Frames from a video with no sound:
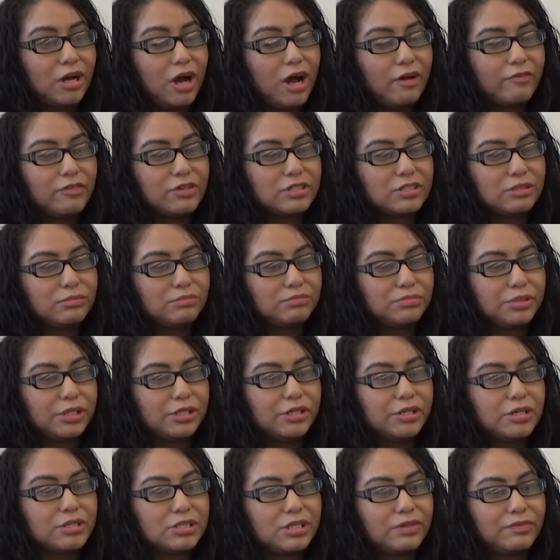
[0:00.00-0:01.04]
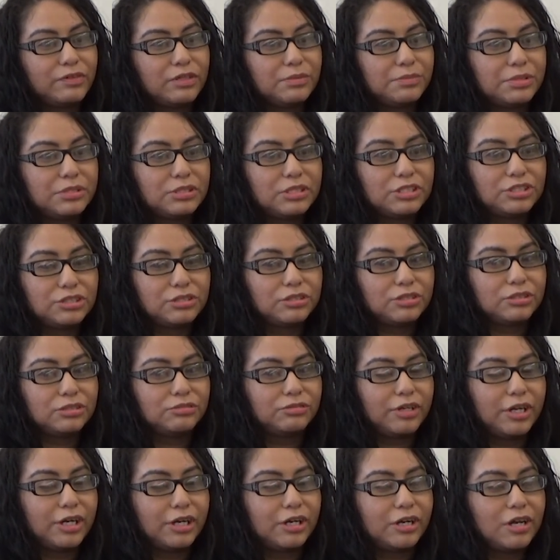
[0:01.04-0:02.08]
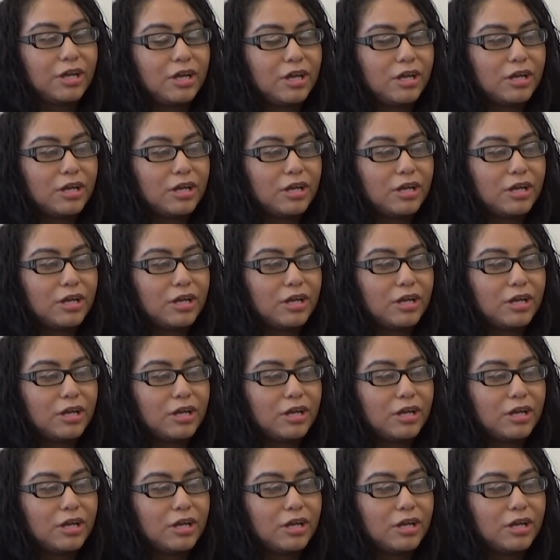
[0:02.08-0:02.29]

office and putting yourself in a position to where